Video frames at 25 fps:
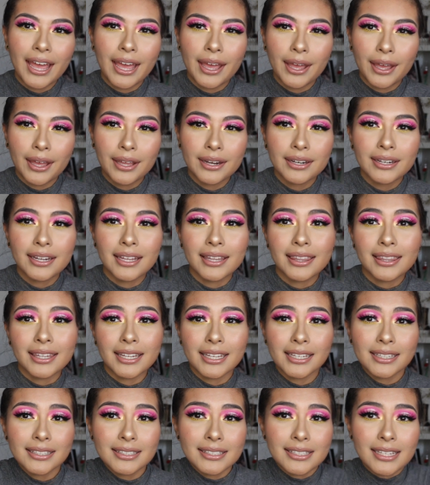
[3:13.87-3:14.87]
And
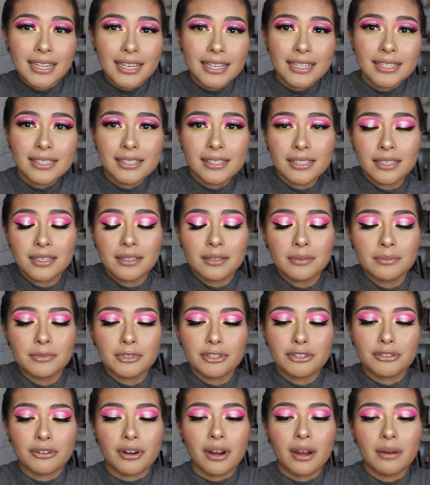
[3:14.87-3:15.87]
let's get
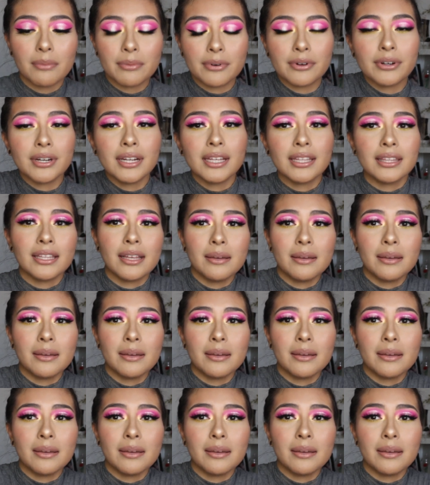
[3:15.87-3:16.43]
some strawberry